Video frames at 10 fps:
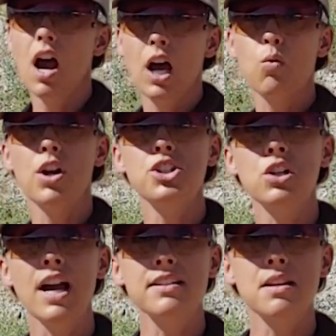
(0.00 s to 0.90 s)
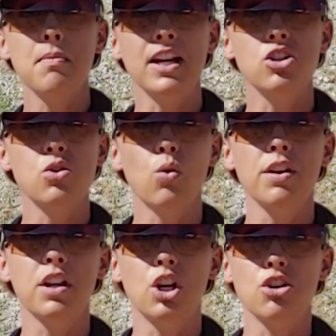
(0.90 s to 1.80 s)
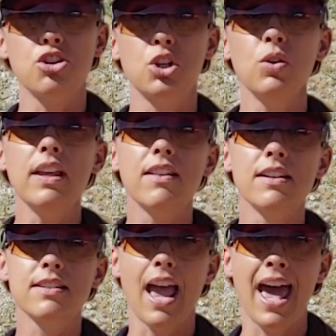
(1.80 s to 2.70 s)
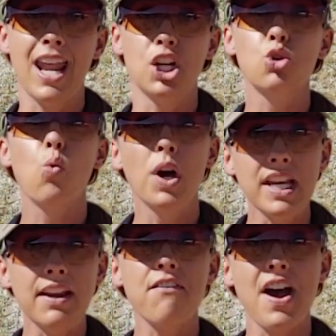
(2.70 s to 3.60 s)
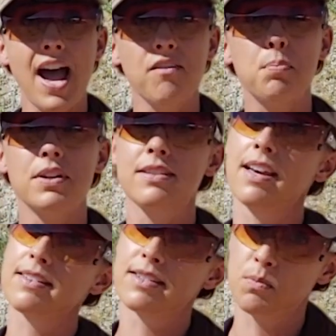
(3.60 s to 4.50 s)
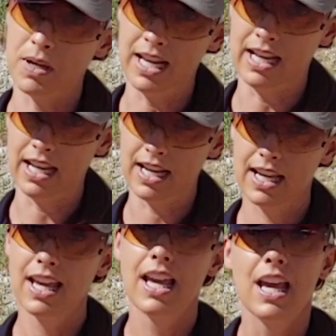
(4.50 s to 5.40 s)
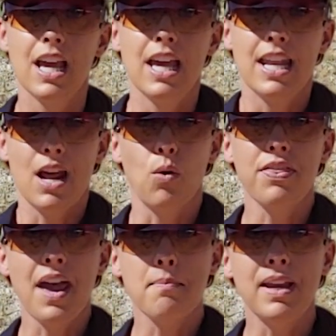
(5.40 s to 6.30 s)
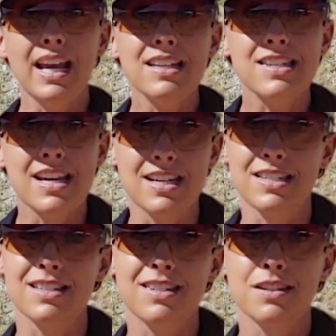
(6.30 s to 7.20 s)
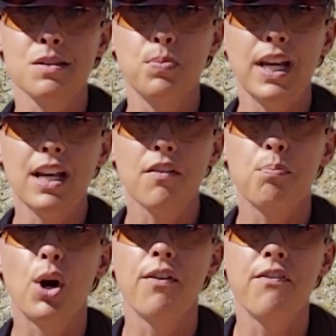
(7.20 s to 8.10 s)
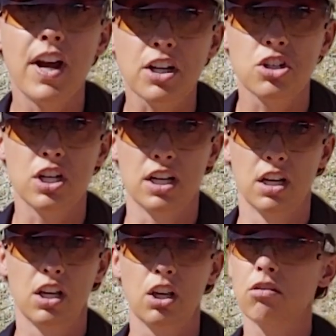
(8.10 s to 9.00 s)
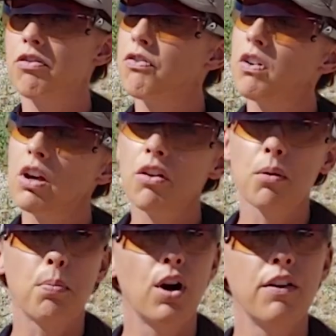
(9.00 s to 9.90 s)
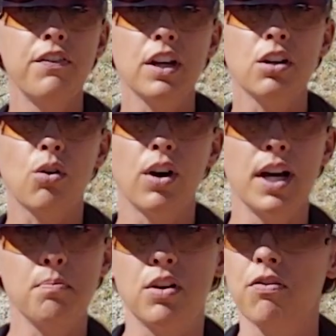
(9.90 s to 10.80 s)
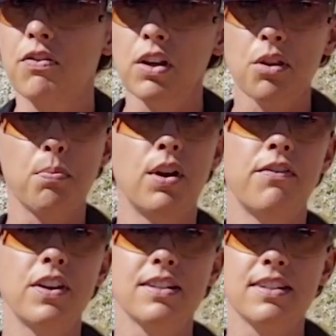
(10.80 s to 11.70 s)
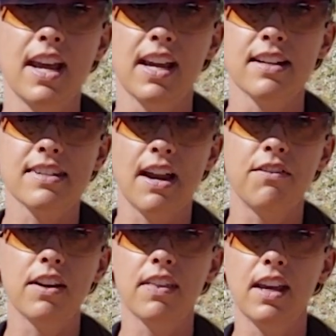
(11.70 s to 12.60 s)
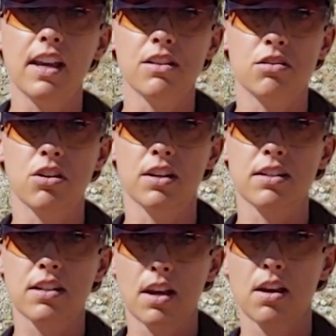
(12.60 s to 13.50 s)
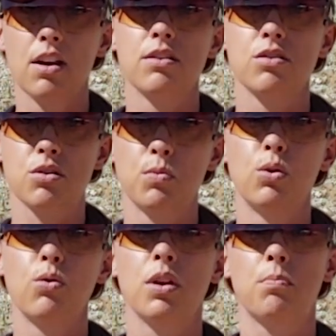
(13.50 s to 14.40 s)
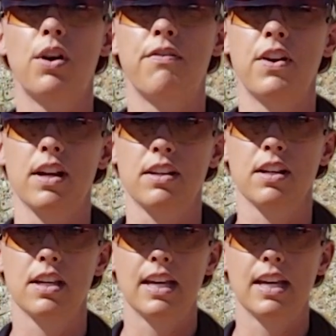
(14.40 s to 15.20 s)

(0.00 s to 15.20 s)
I want you guys to make sure that you're shooting this at a 25% speed. Now what that means is it's the speed of perfection. You feel the perfect grip, you feel the perfect stance, everything is just smooth and perfect.